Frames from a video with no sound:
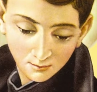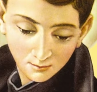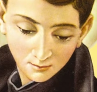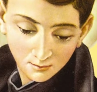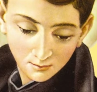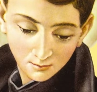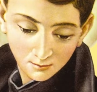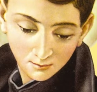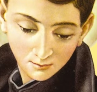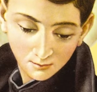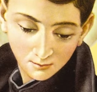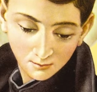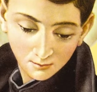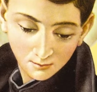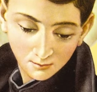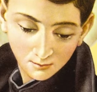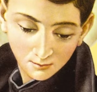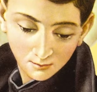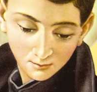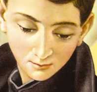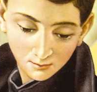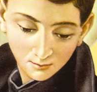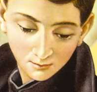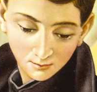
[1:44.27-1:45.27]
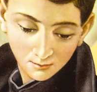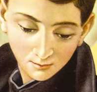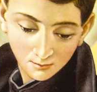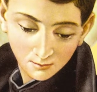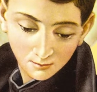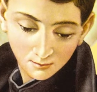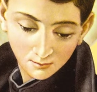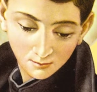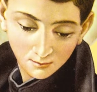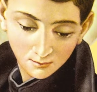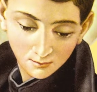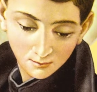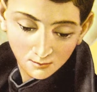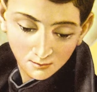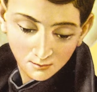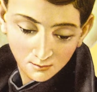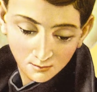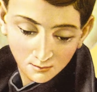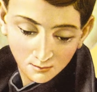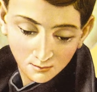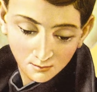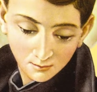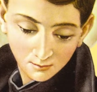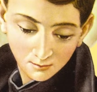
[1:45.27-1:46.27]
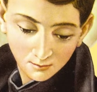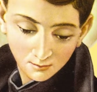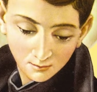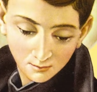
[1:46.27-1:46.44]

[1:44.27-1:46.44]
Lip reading: [no speech]